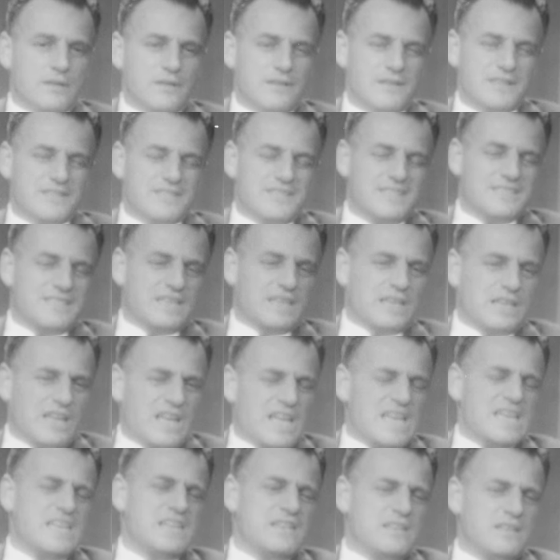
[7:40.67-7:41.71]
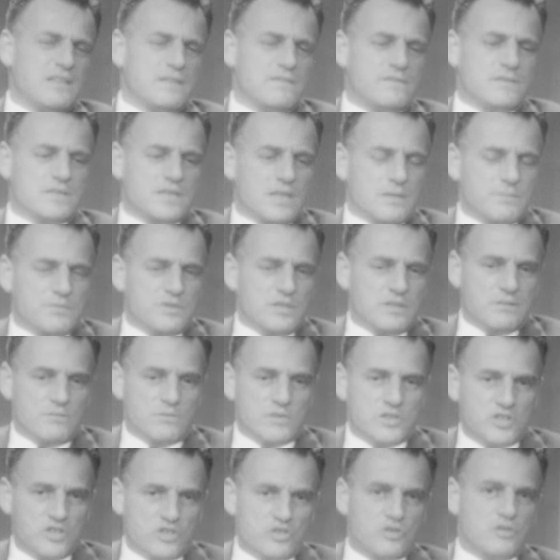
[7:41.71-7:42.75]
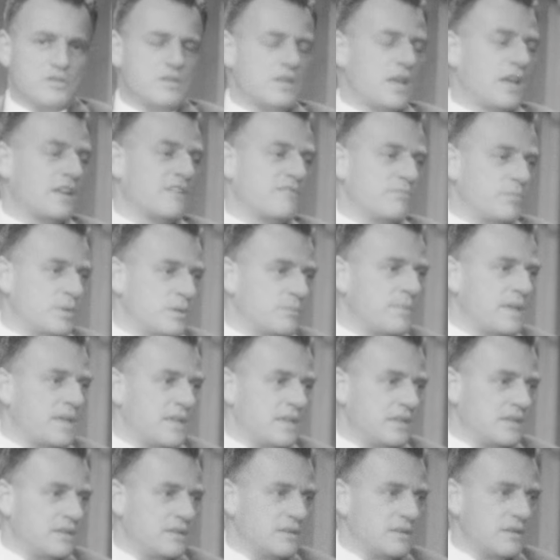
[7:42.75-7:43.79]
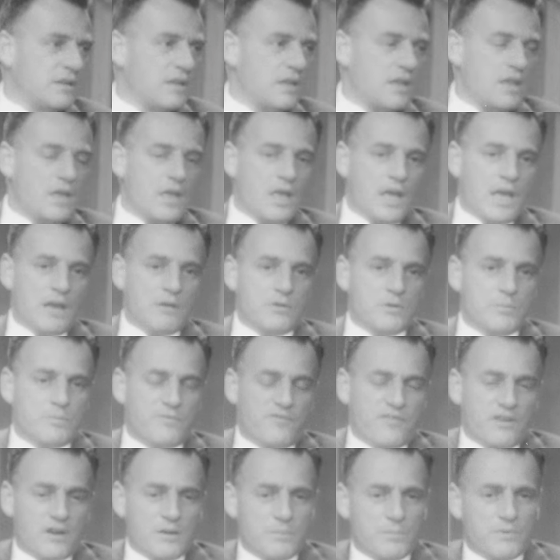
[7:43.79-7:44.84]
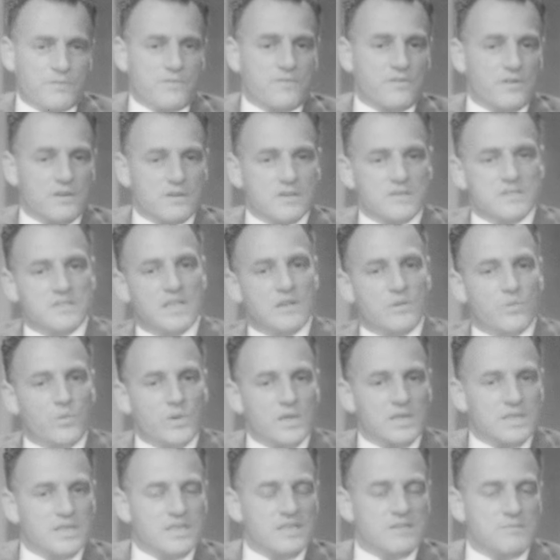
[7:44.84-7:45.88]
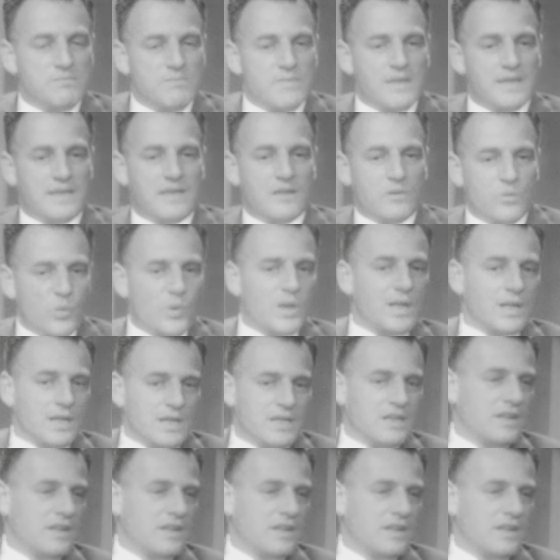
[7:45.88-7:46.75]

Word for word: This is a kind of subject which should not have been made. Yes. I would far prefer to say we didn't make it well